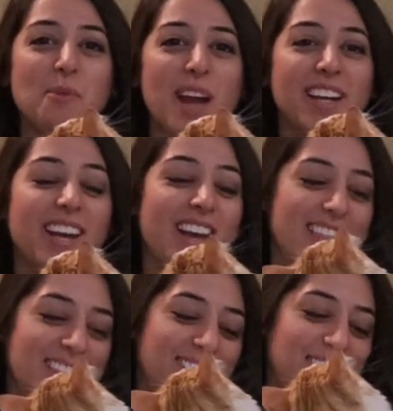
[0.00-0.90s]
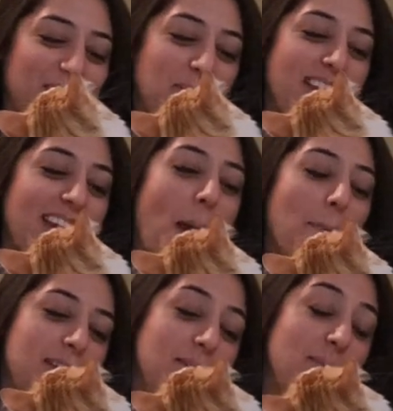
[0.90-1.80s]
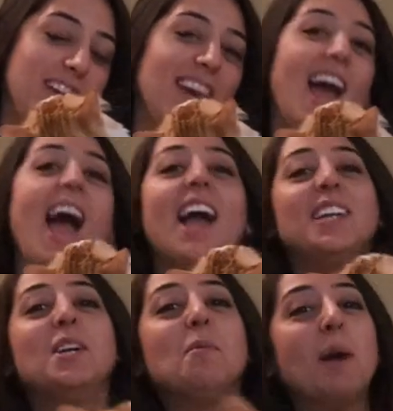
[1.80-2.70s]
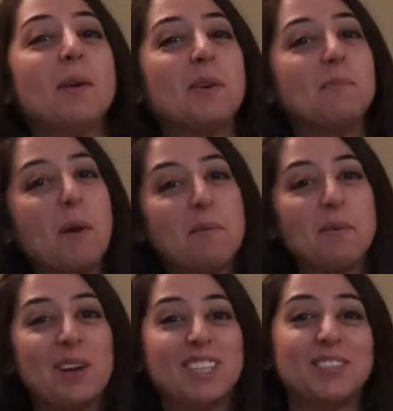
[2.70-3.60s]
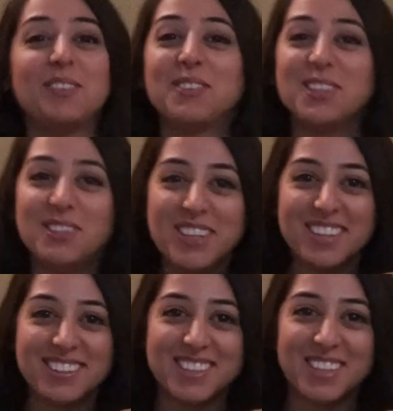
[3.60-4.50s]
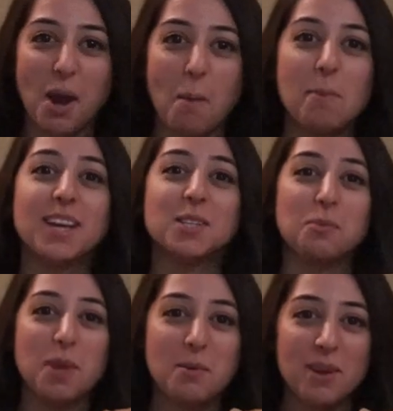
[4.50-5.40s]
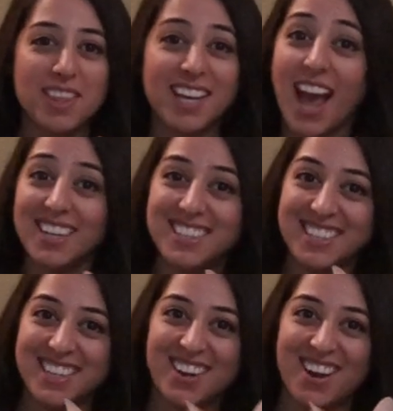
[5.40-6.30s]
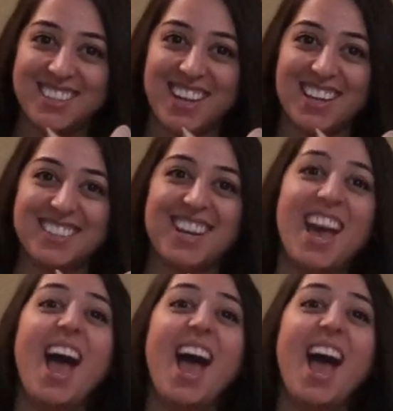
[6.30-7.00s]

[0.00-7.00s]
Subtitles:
Rana, and this is my cat Peewee, and you might remember us from 2 years ago because we won the CatGenie contest.